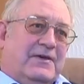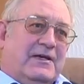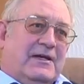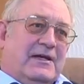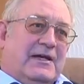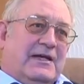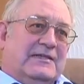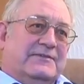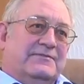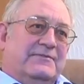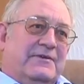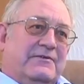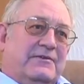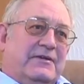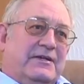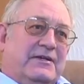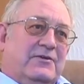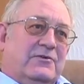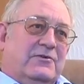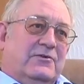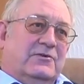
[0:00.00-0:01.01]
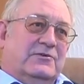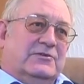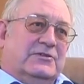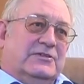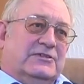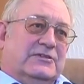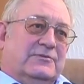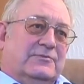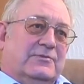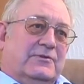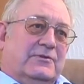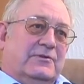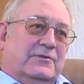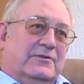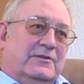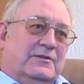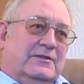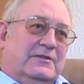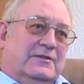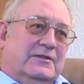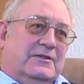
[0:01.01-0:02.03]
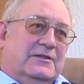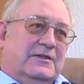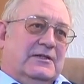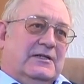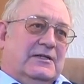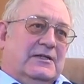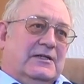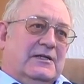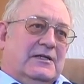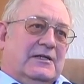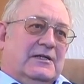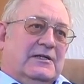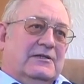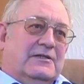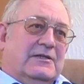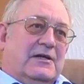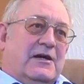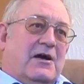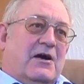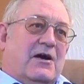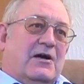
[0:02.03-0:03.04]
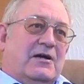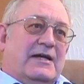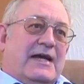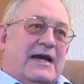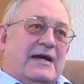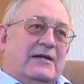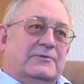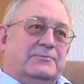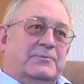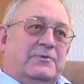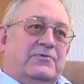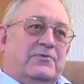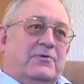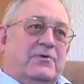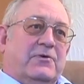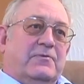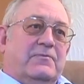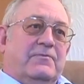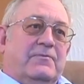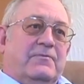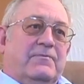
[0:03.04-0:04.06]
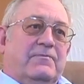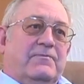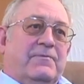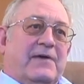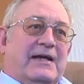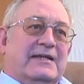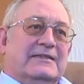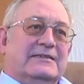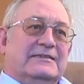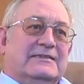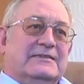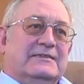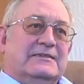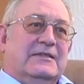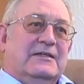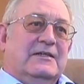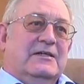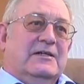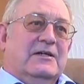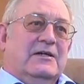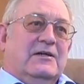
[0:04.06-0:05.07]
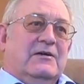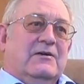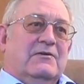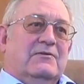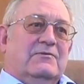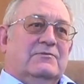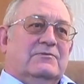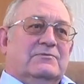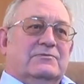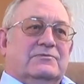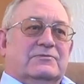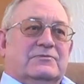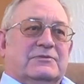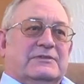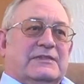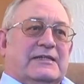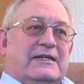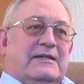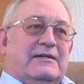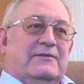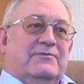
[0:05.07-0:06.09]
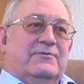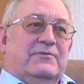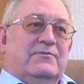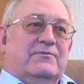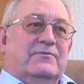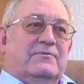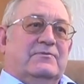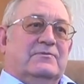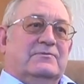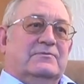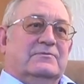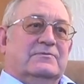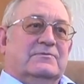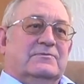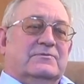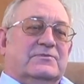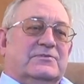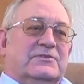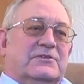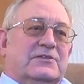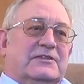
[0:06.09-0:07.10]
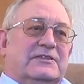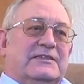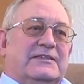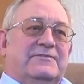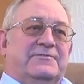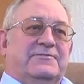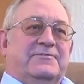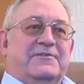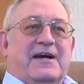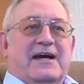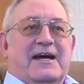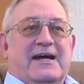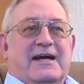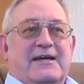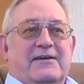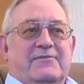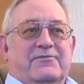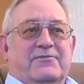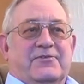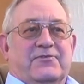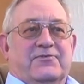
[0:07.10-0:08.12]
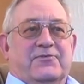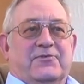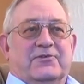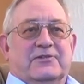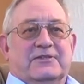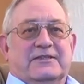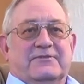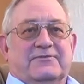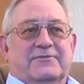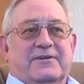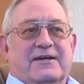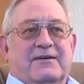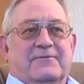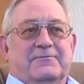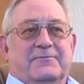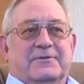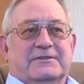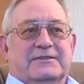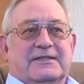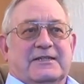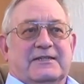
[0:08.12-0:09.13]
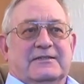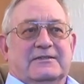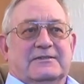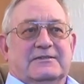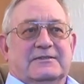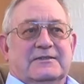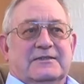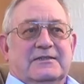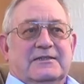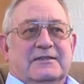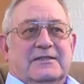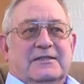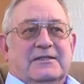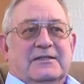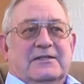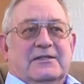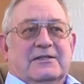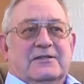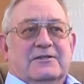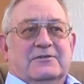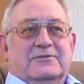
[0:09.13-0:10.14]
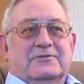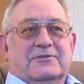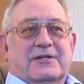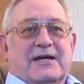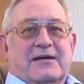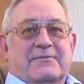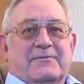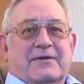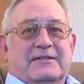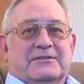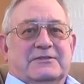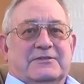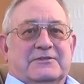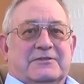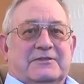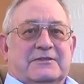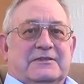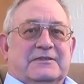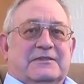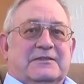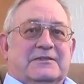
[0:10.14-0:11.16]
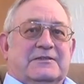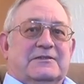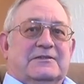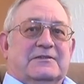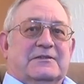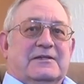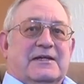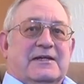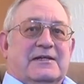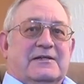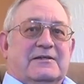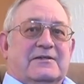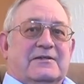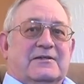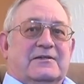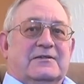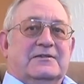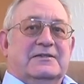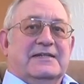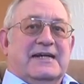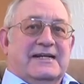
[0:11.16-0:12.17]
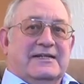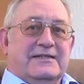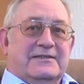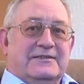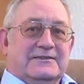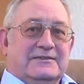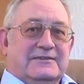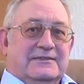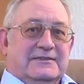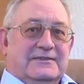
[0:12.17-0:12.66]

It's very noticeable that our cows perform best, say from 35 to 45% dry matter in the diet.